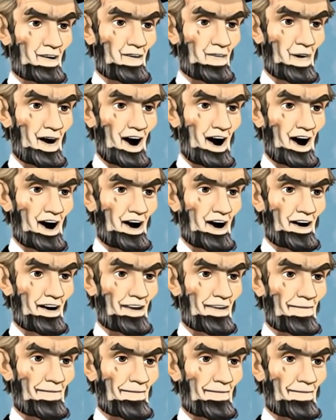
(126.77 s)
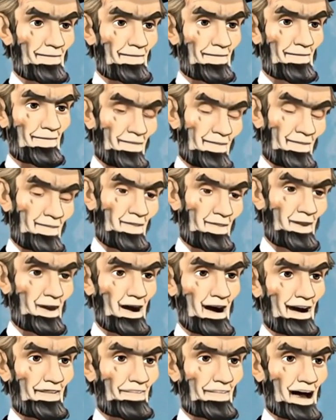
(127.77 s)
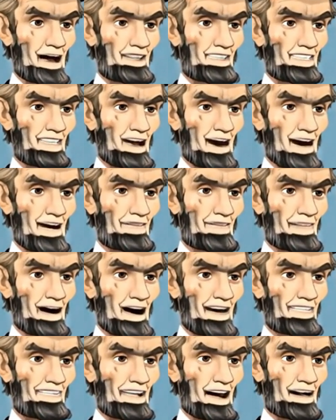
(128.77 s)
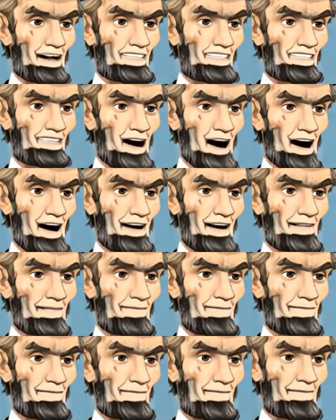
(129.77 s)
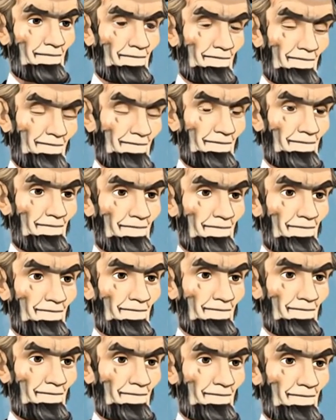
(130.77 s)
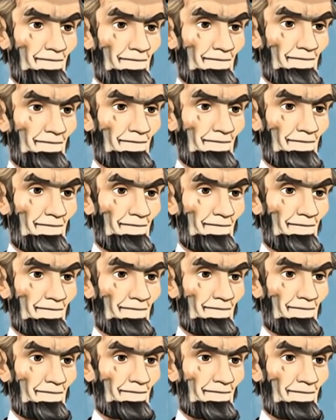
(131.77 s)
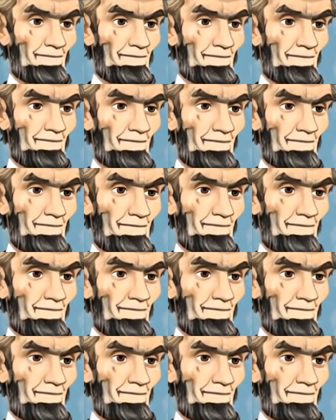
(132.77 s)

President of the United States. But even in the White House, he still wore that same tall black hat.